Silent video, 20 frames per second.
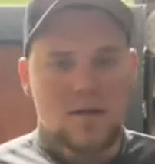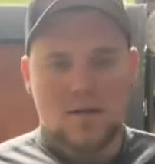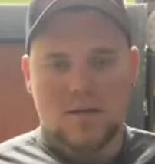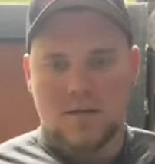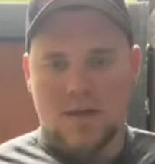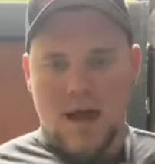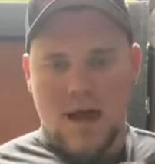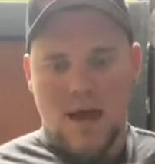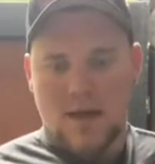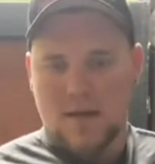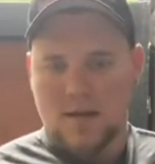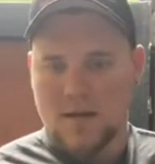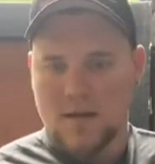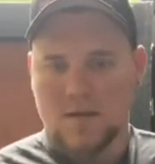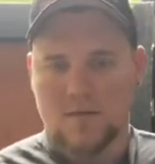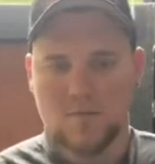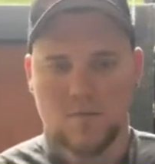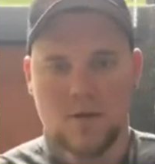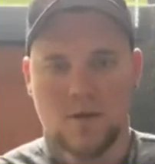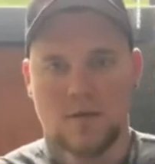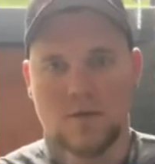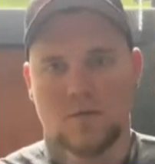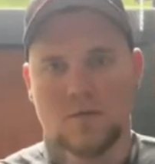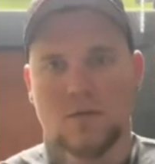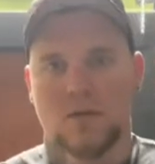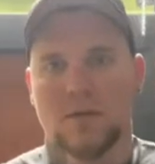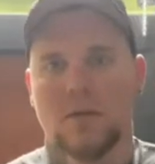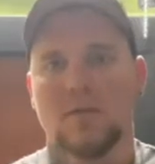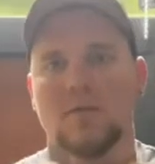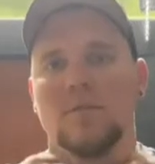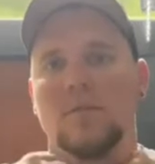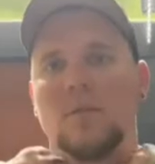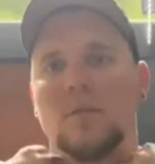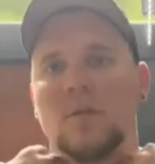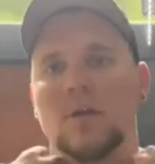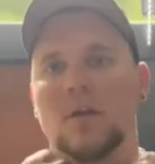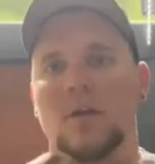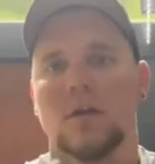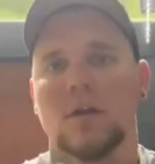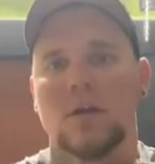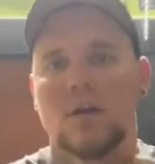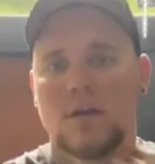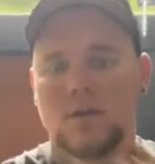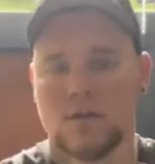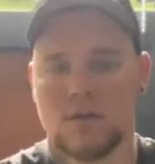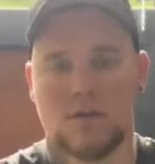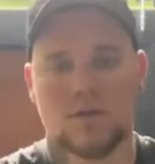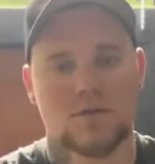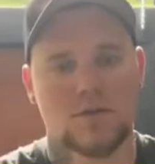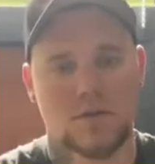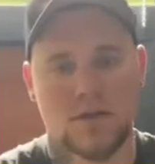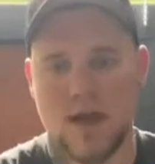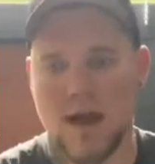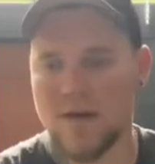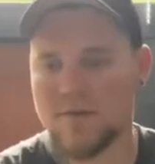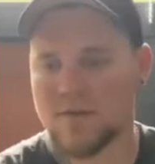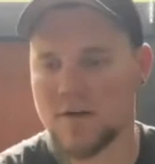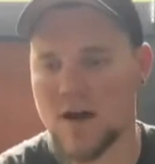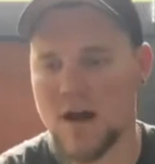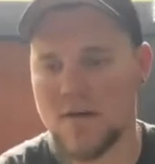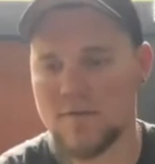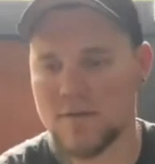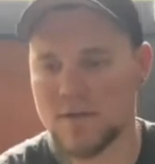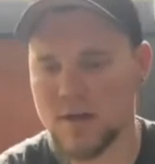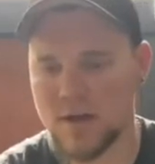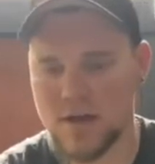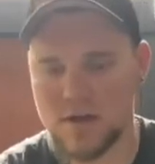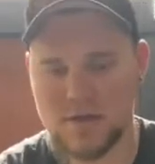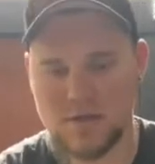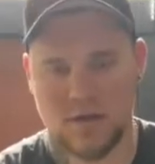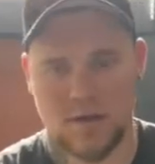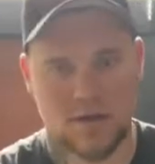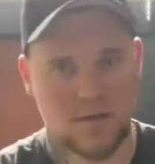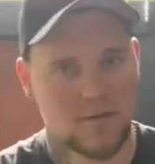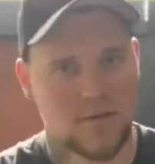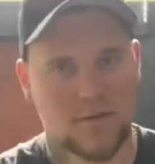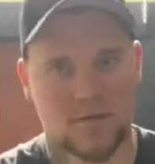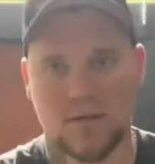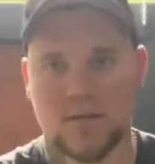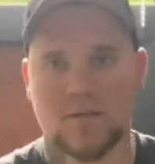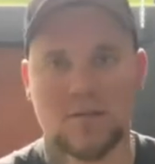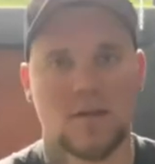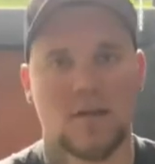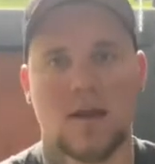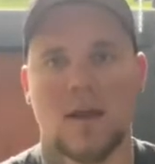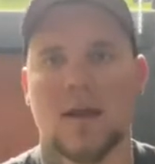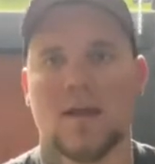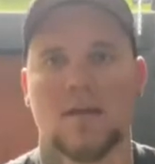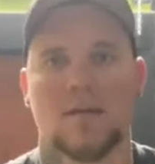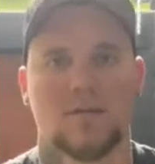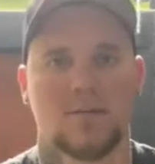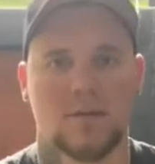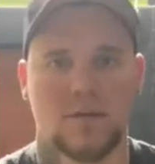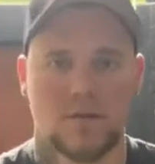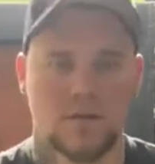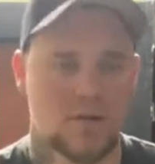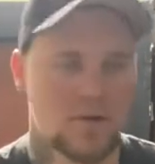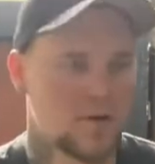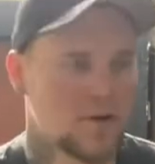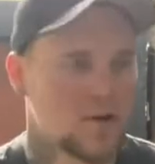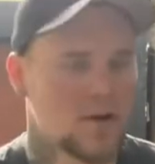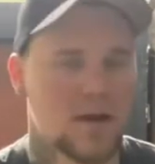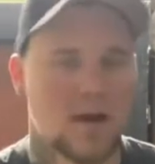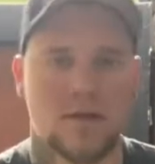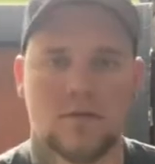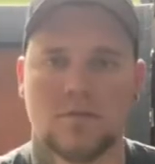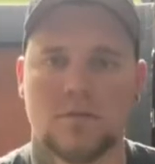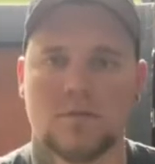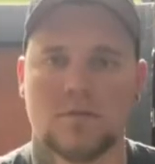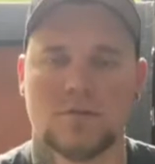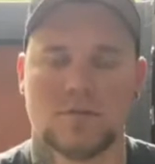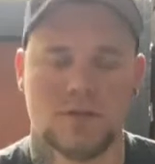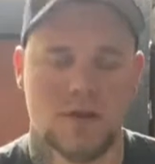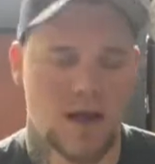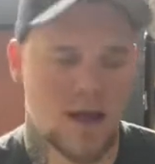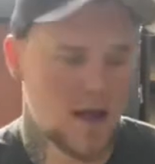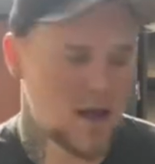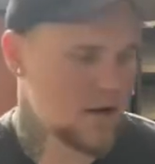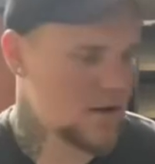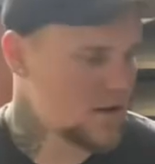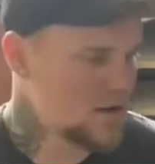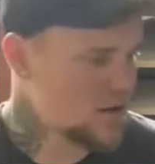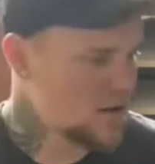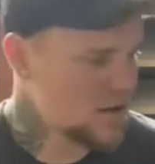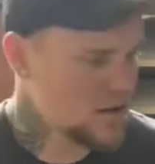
That is what you're looking for. Usually after ovulation, it's 60 days. In 30 days, they'll shed.